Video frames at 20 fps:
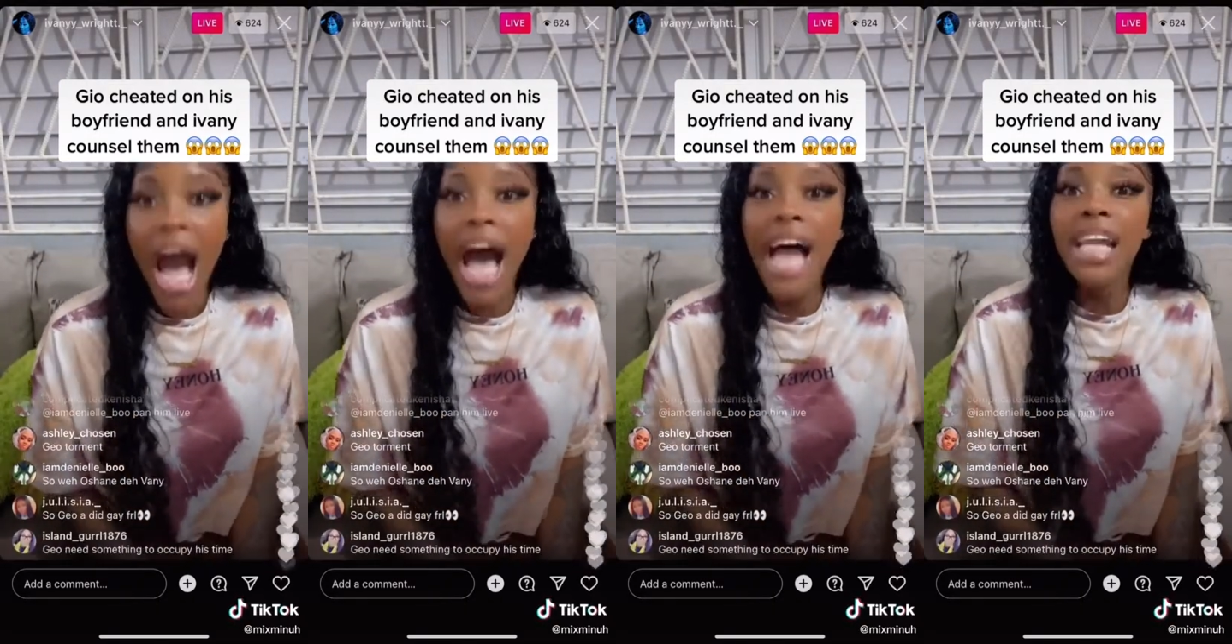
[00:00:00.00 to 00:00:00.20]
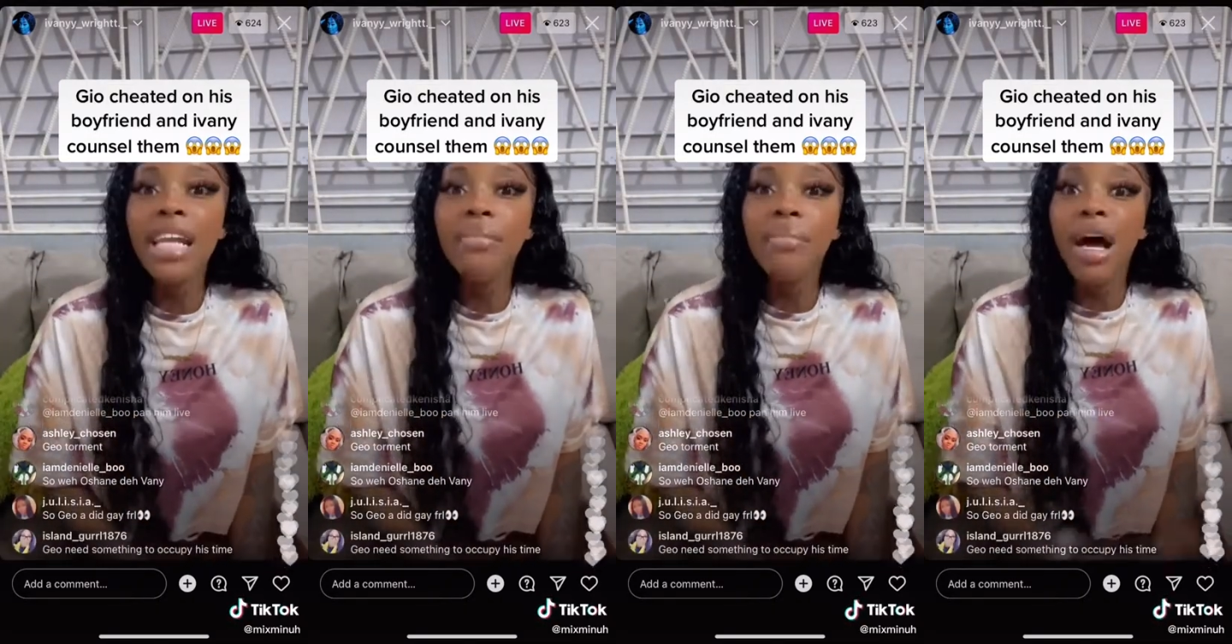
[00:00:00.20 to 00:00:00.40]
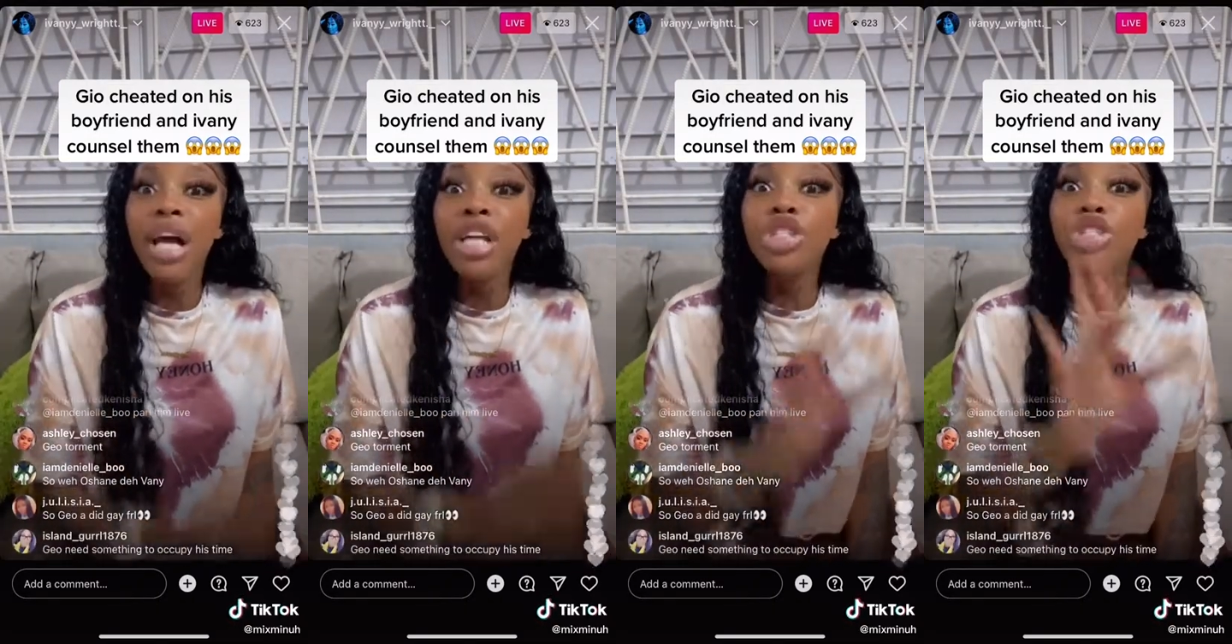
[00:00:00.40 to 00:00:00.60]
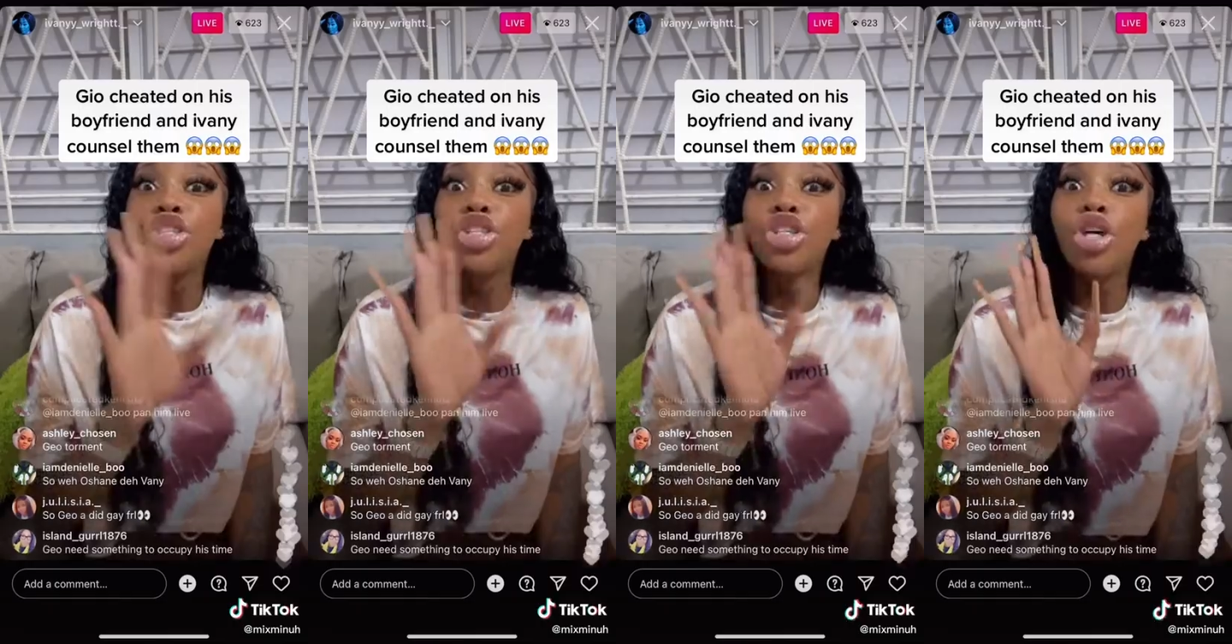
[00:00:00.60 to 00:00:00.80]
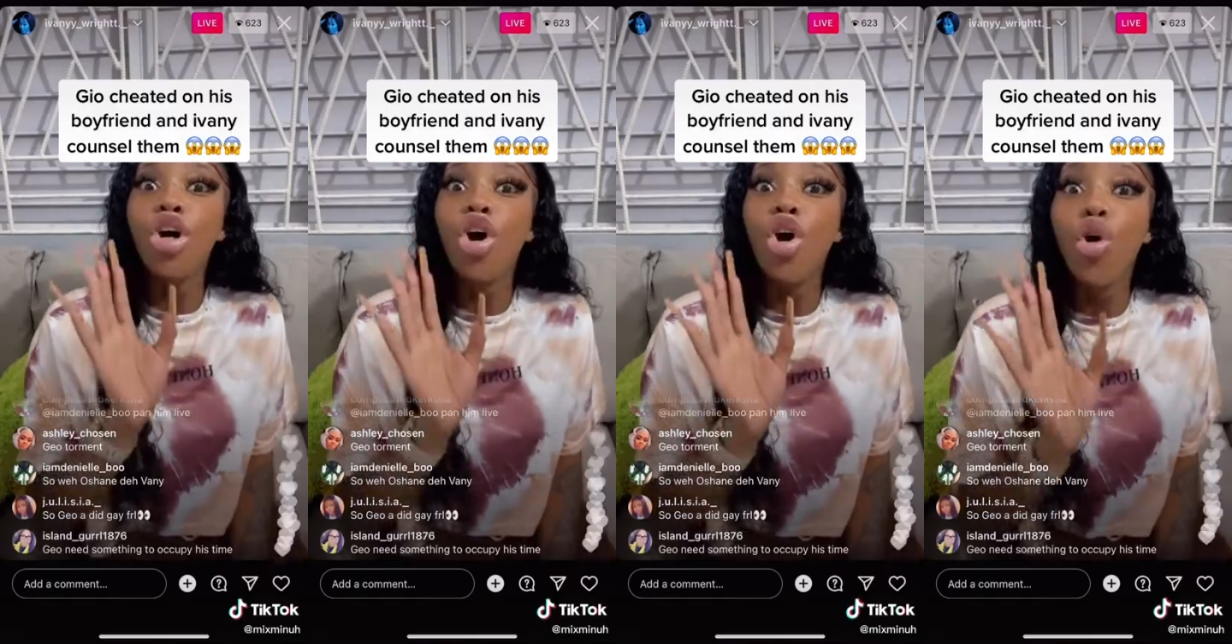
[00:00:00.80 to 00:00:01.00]
And the man
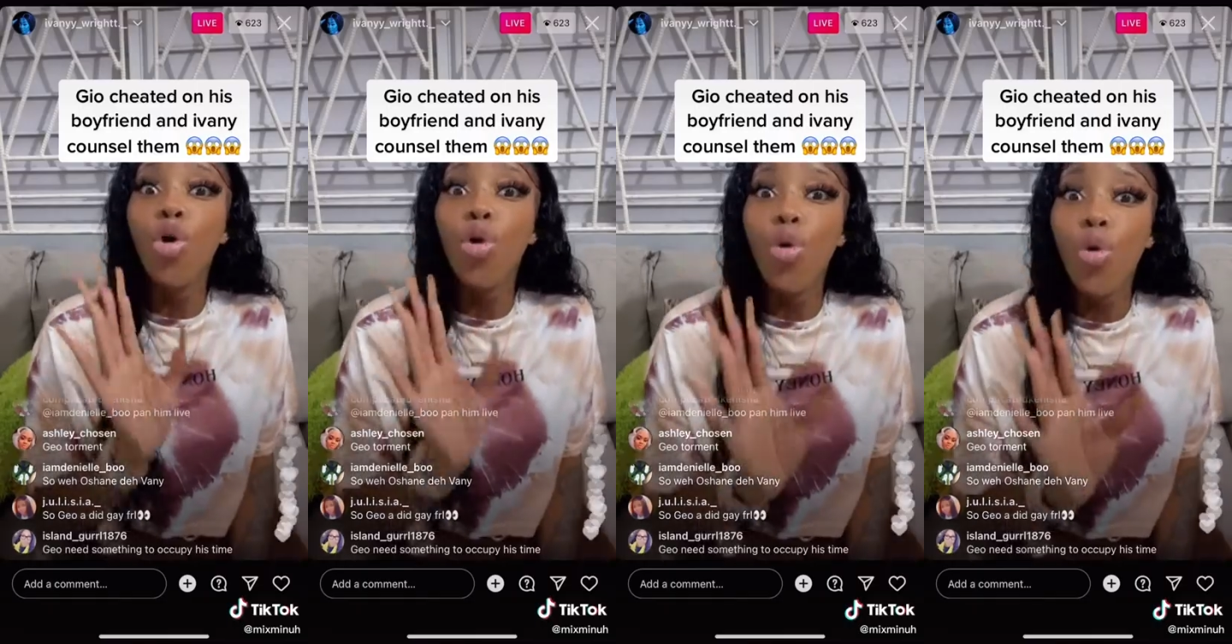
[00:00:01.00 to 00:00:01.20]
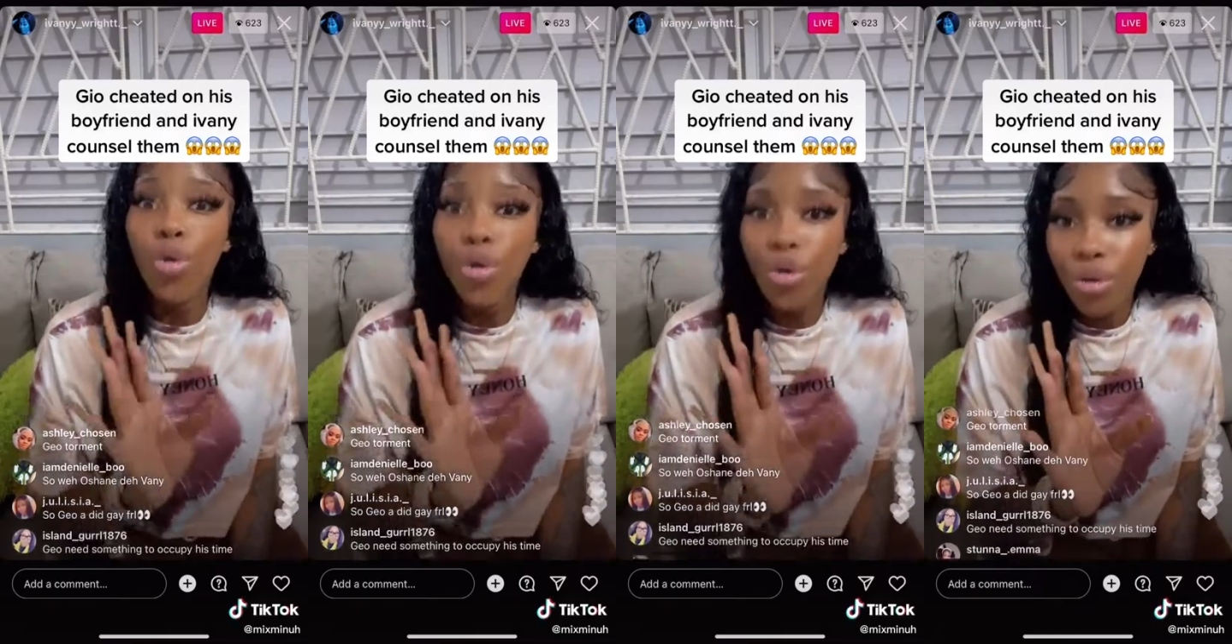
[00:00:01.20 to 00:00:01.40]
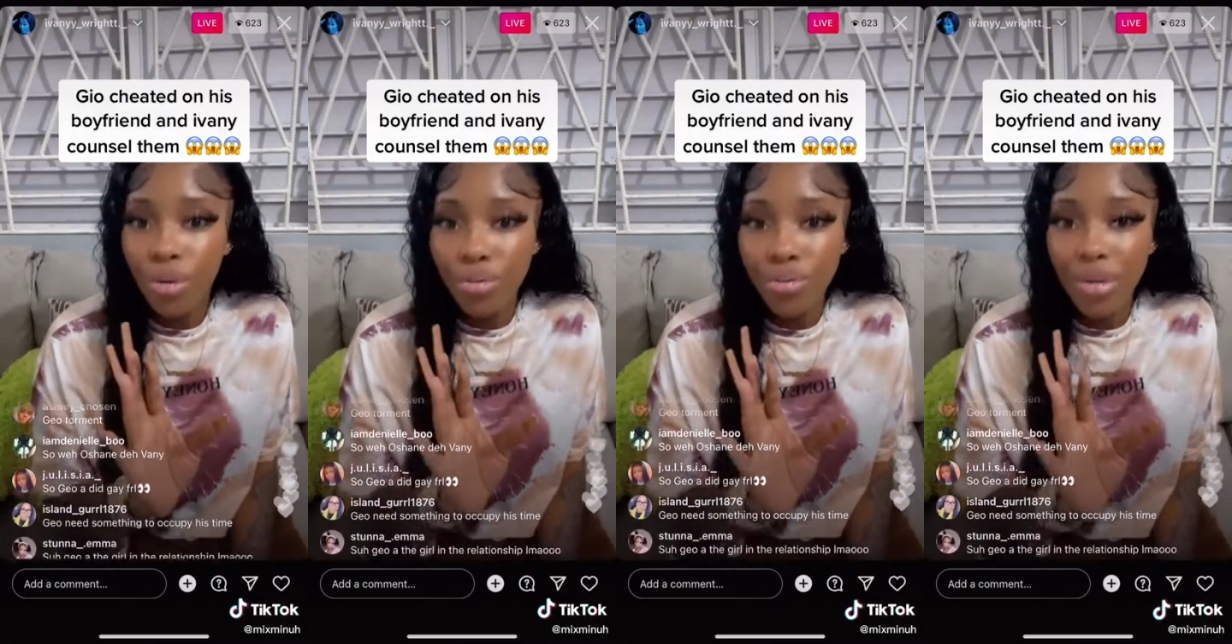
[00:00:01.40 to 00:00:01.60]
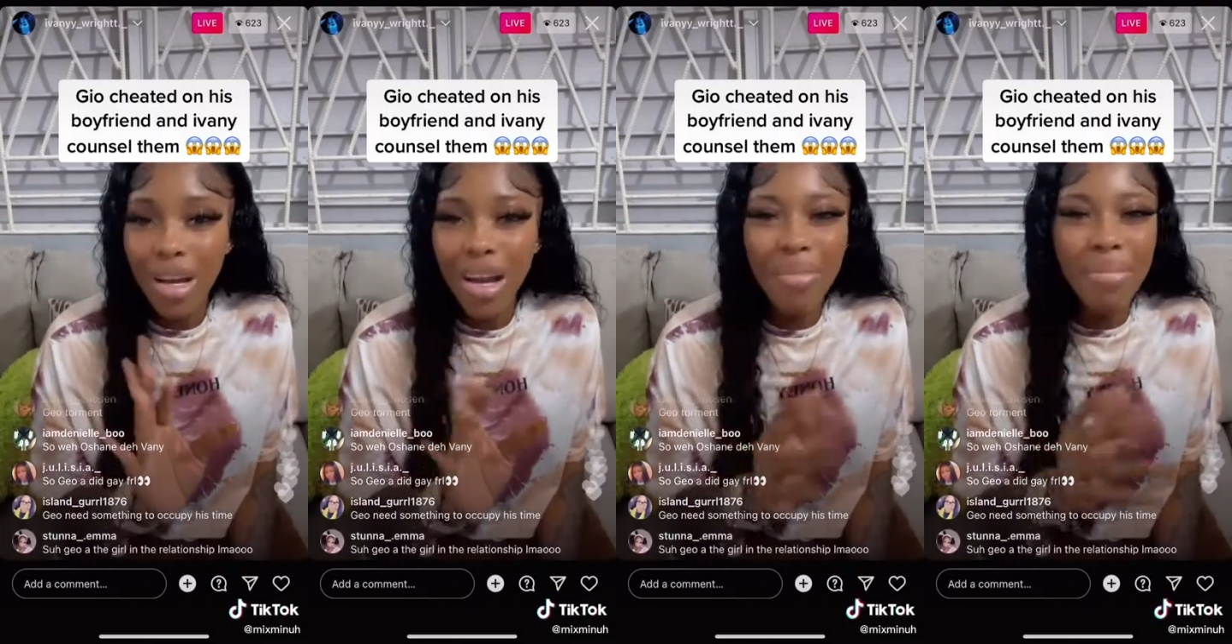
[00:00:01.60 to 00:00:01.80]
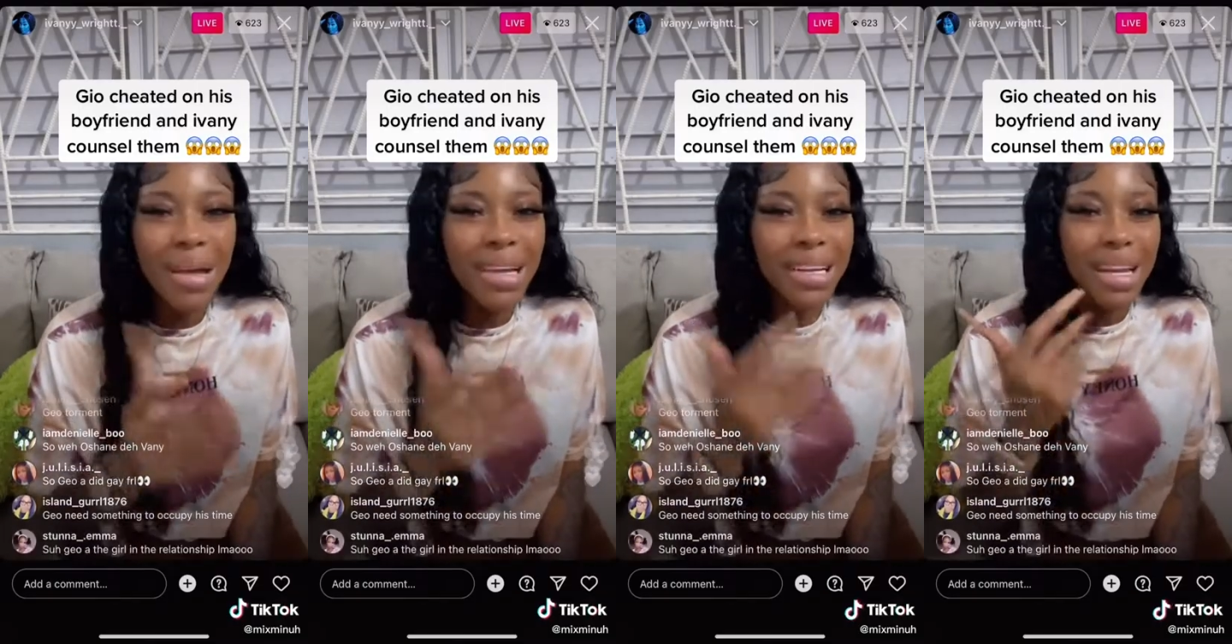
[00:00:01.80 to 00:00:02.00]
Gio good.
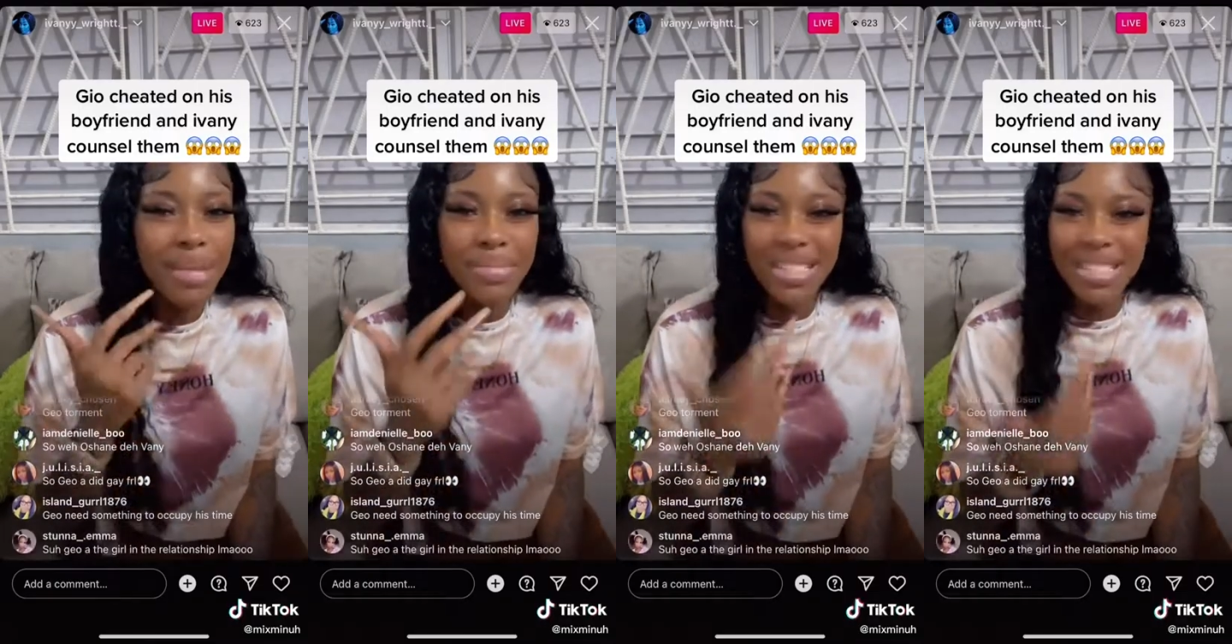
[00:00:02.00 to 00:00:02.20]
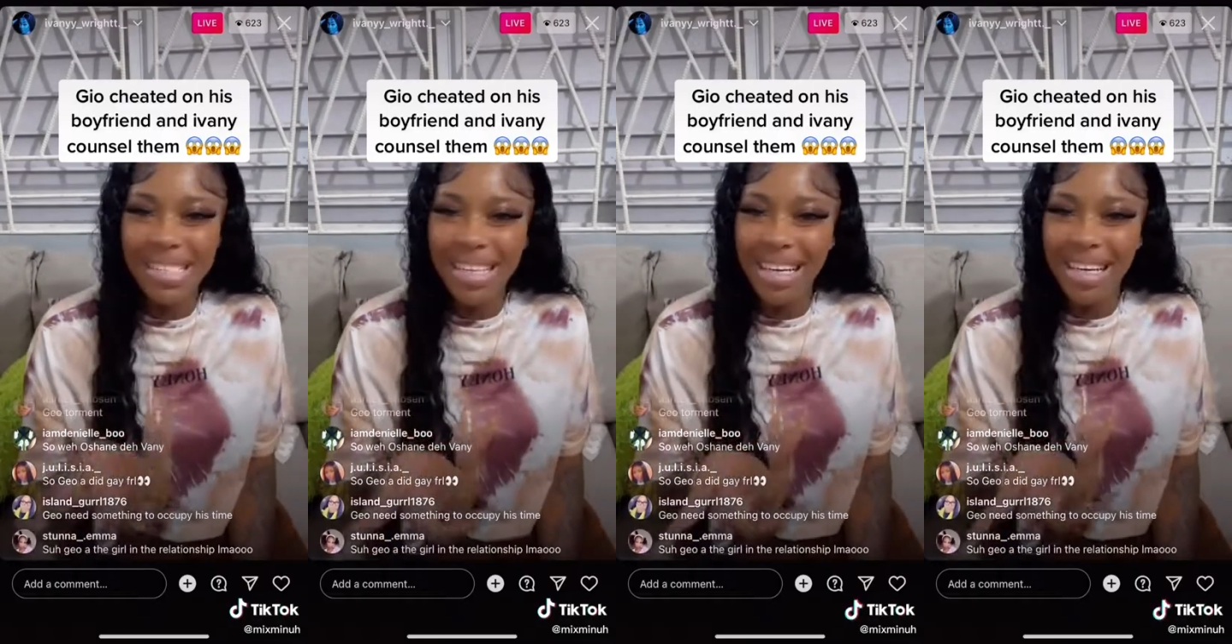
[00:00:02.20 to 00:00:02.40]
Come at them.